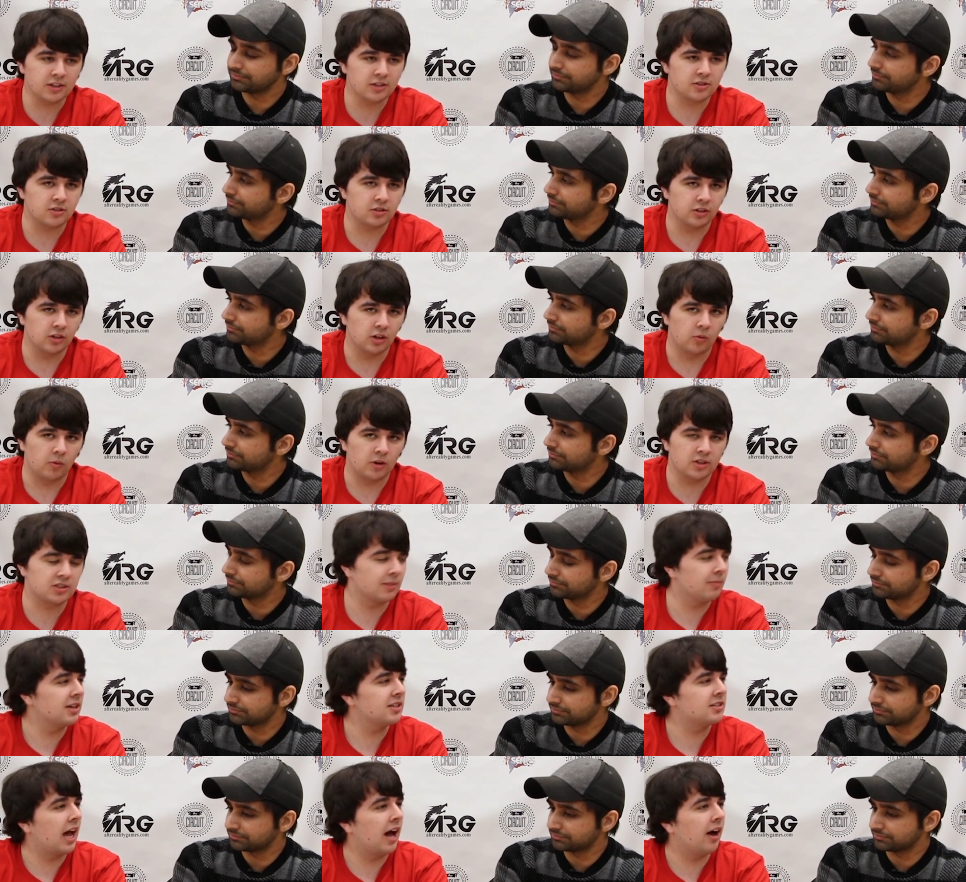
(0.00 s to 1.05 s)
Speaker 1: is, you know,
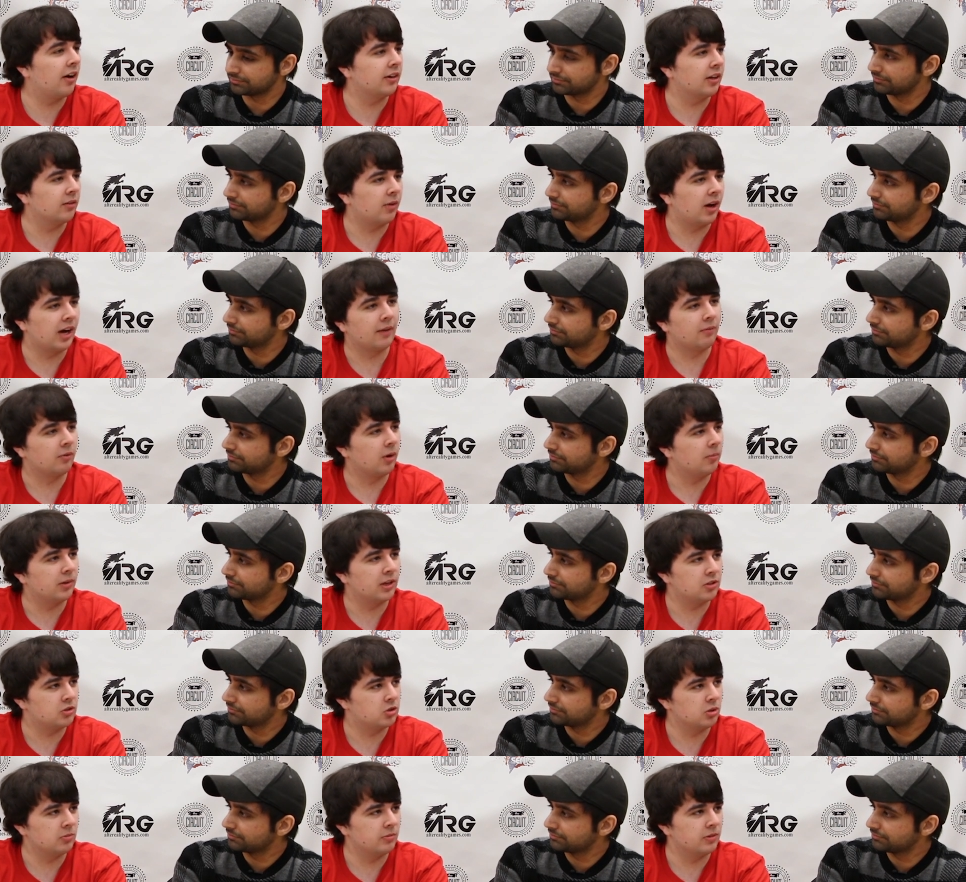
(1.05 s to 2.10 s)
what's the mentality of why everyone
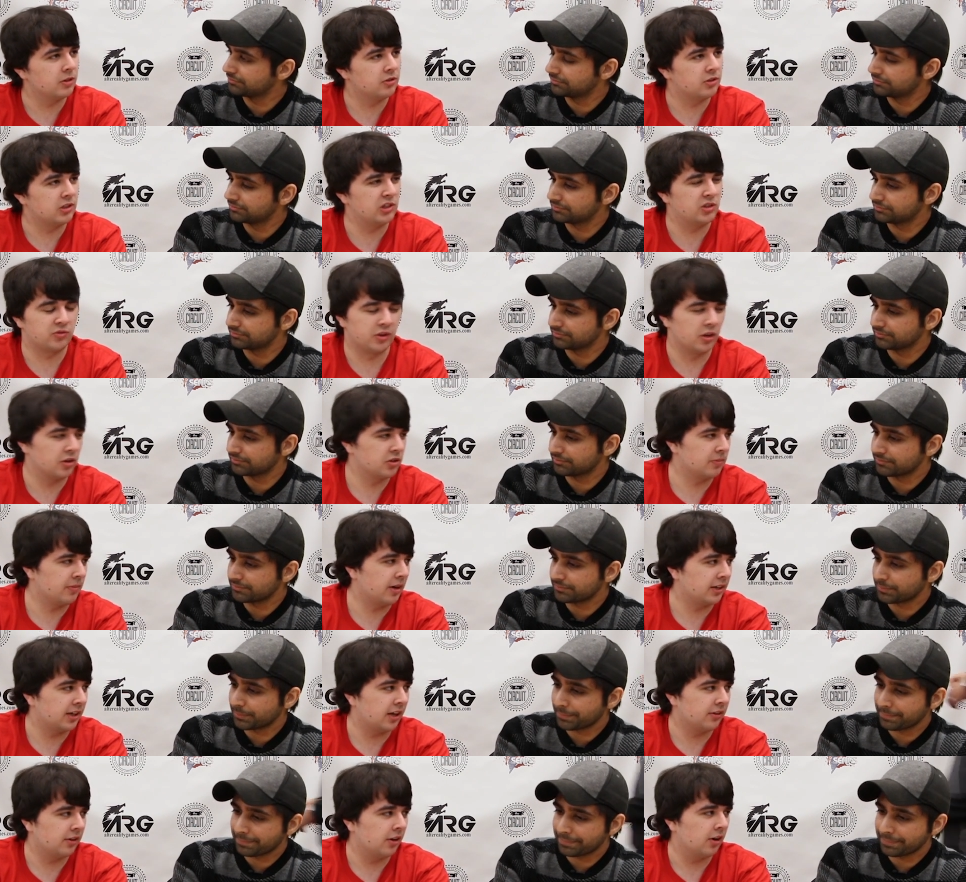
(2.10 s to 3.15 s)
plays two mirrors each, for those that
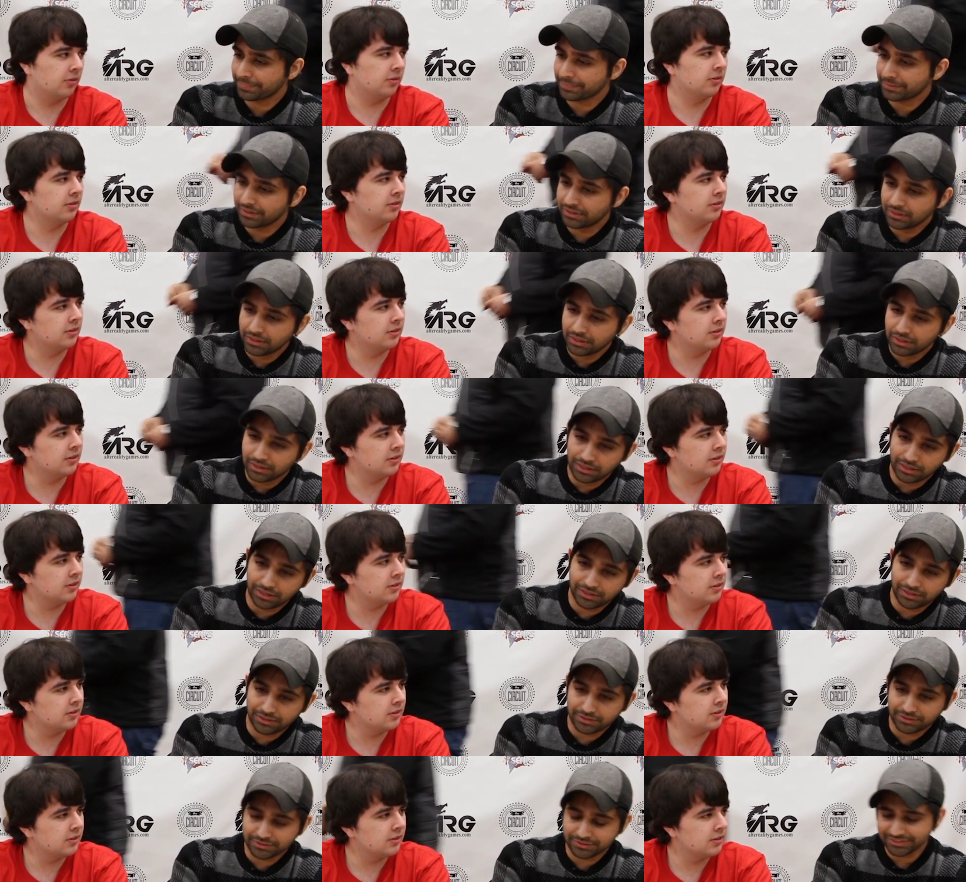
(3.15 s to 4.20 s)
might not know?
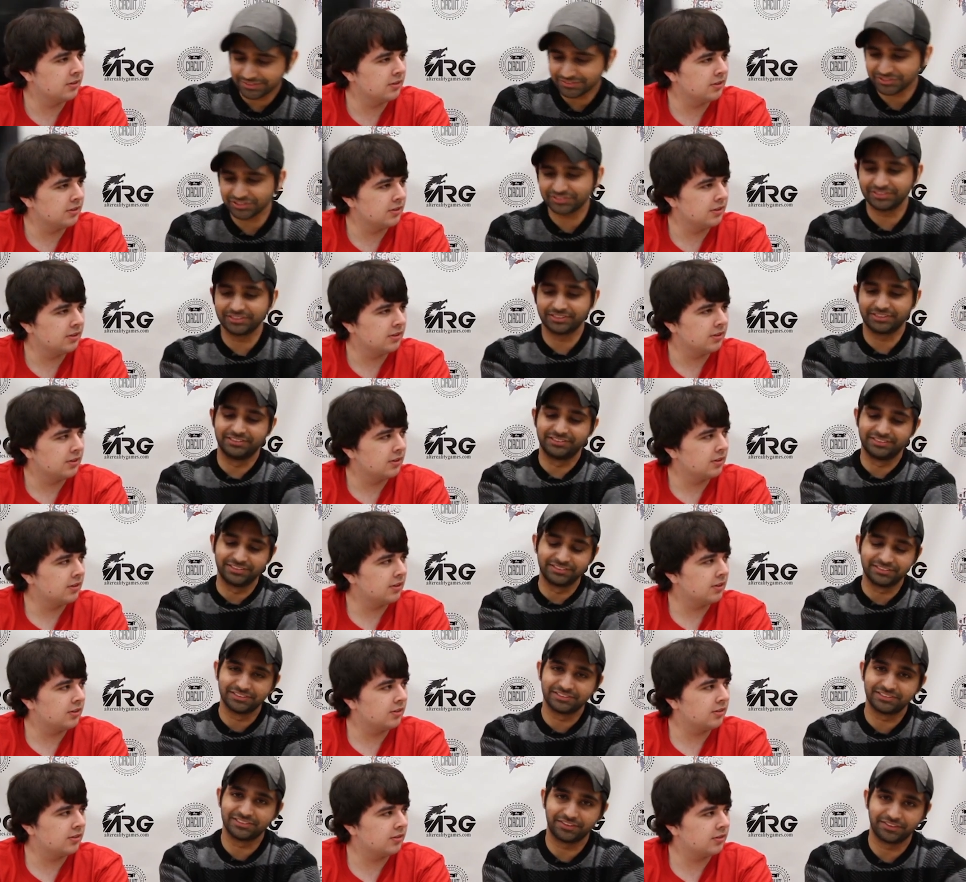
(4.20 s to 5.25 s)
Speaker 2: Uh, it's just the
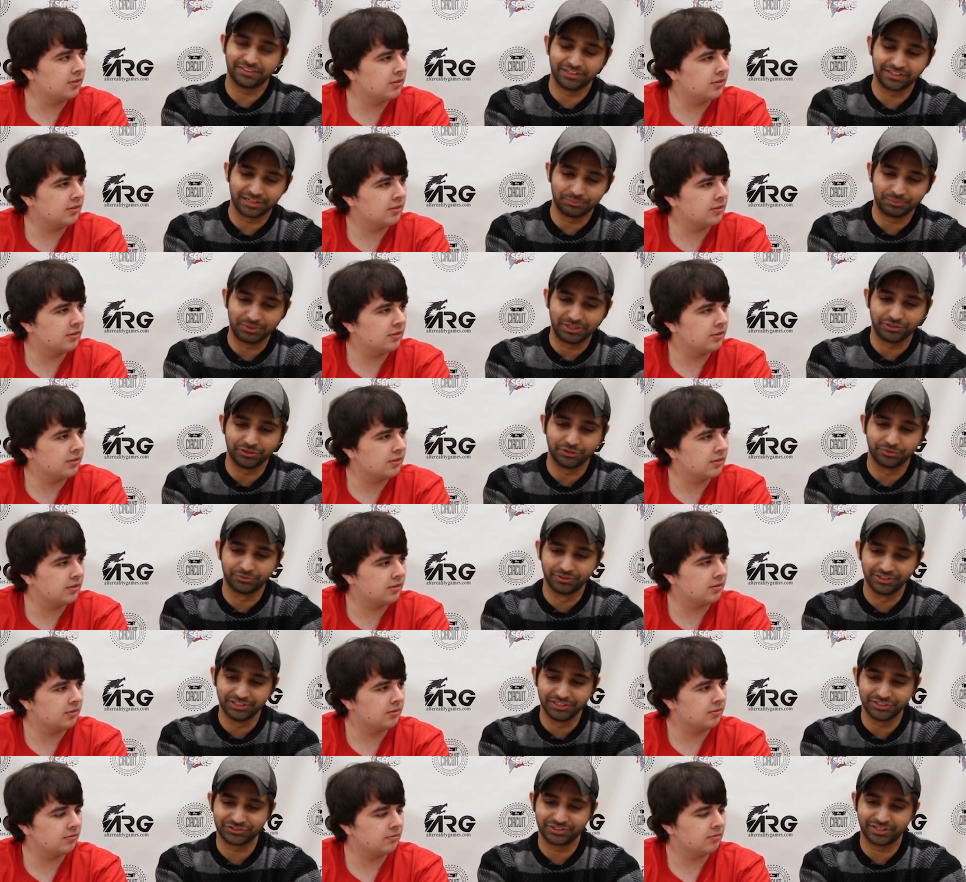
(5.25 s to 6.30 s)
consistency thing. I mean, you're
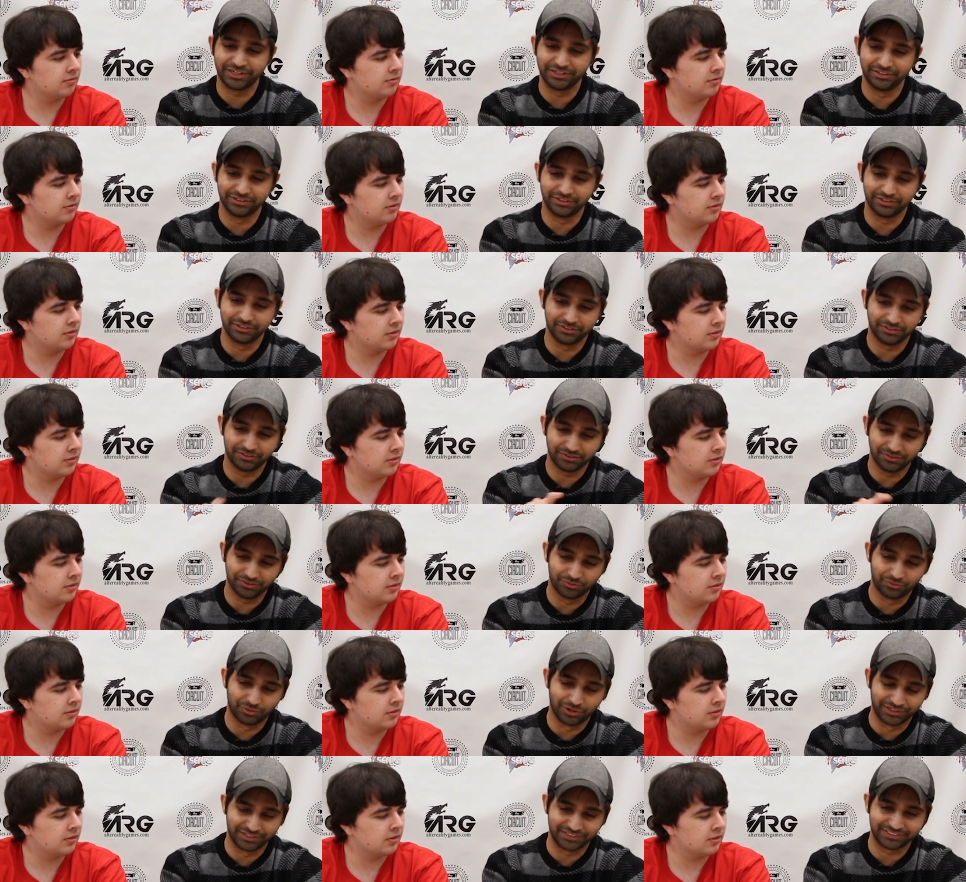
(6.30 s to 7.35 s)
really trying to
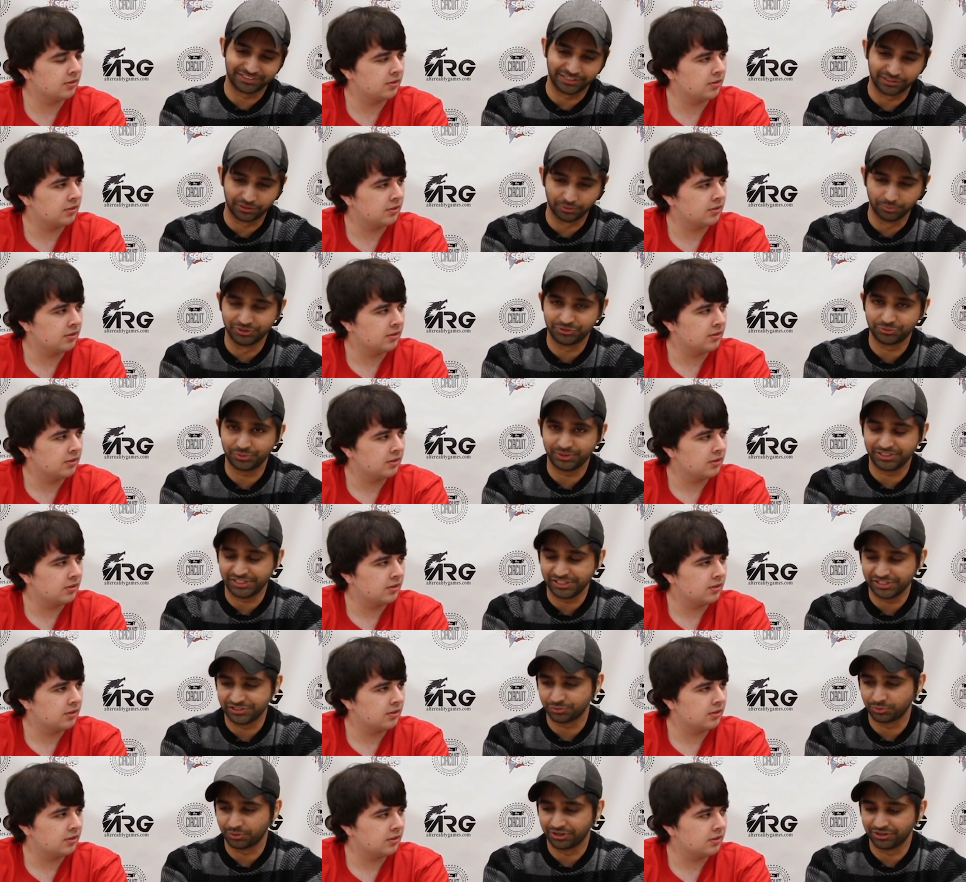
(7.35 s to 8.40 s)
run a cycle between
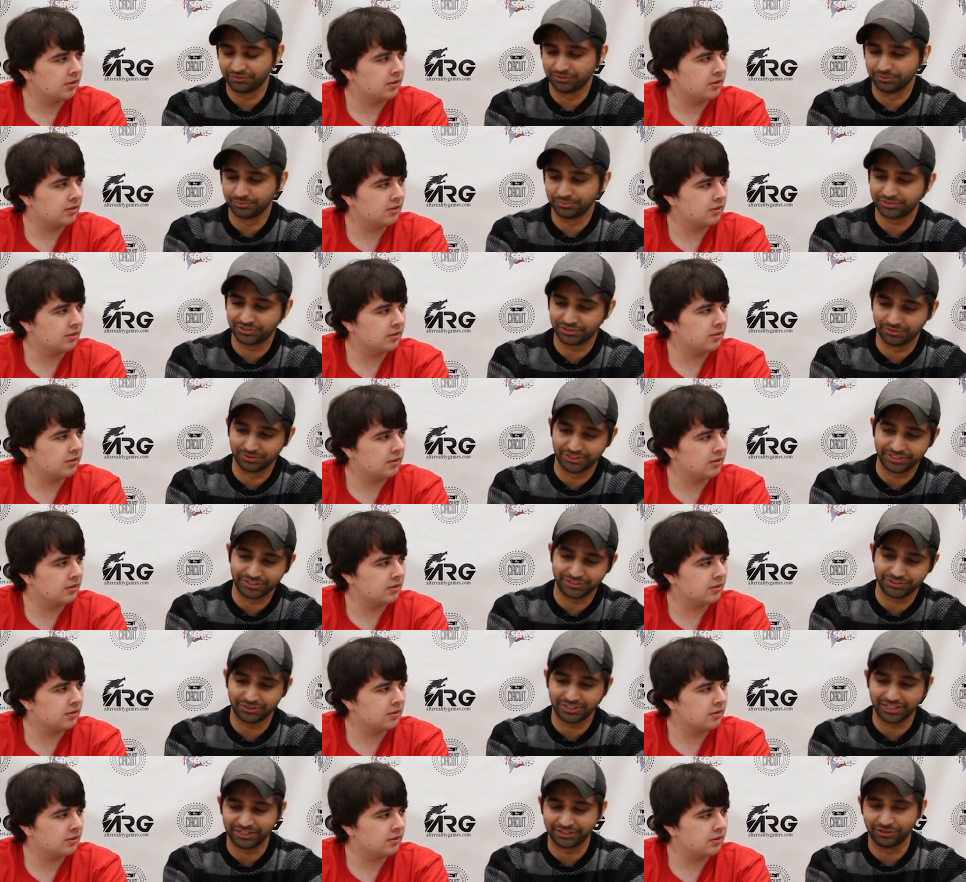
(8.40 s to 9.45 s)
each one of them. So,
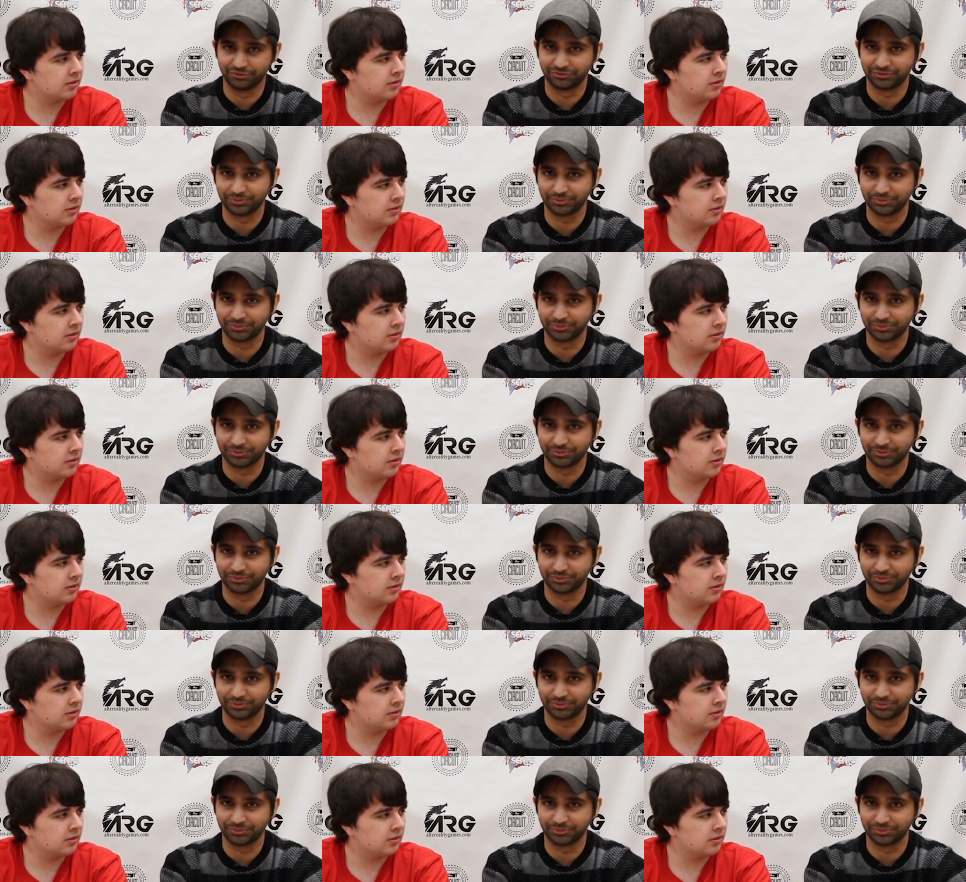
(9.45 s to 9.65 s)
like, you kind of go